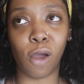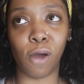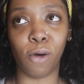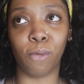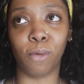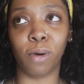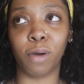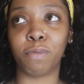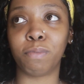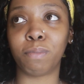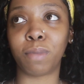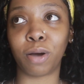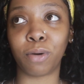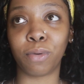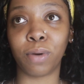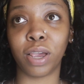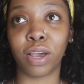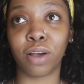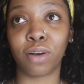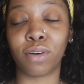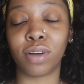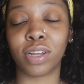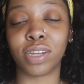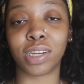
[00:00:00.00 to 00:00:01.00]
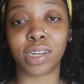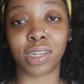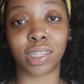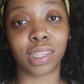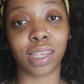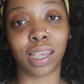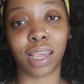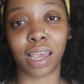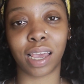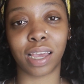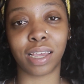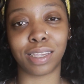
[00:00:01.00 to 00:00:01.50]
with my wig on, just
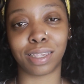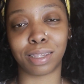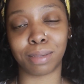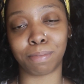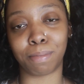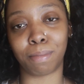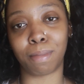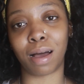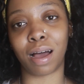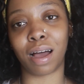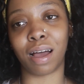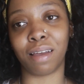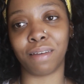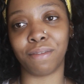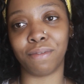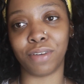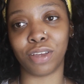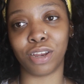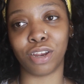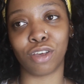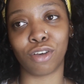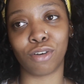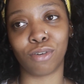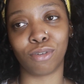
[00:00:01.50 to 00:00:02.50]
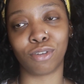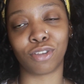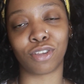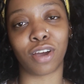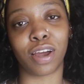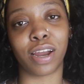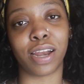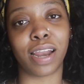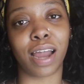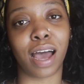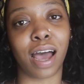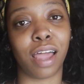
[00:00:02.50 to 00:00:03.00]
in case my videos
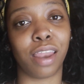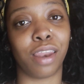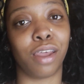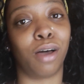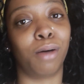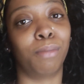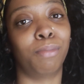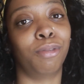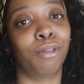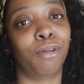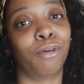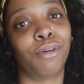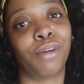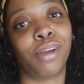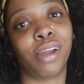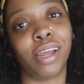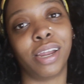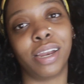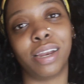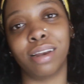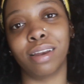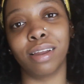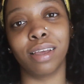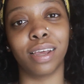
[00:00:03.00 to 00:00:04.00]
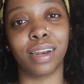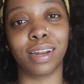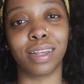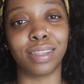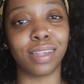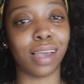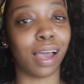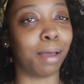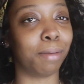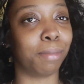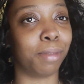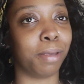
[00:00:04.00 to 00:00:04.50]
are not uploaded in a
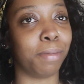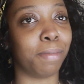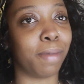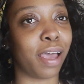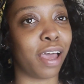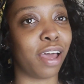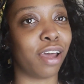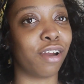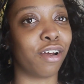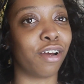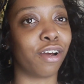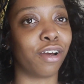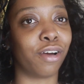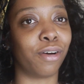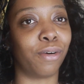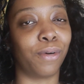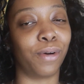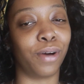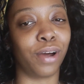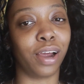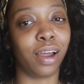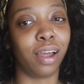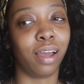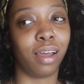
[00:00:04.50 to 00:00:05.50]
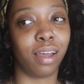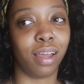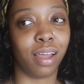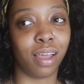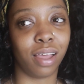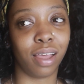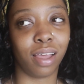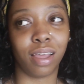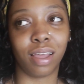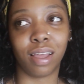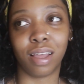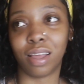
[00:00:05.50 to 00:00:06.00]
timely manner or
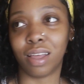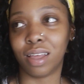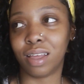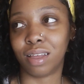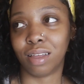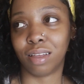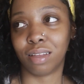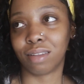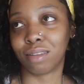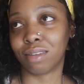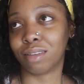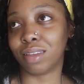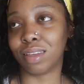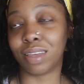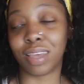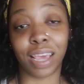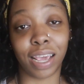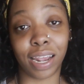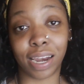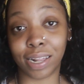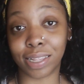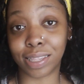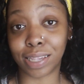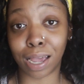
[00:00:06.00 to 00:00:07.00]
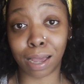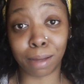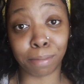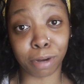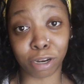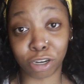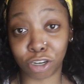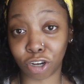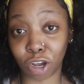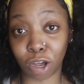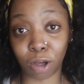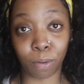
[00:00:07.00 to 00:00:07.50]
in the time
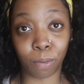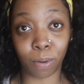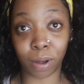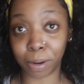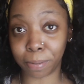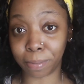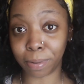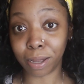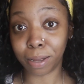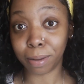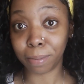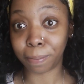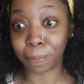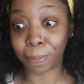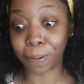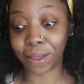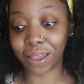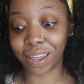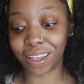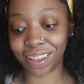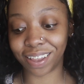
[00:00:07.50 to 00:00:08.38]
that y'all want them up.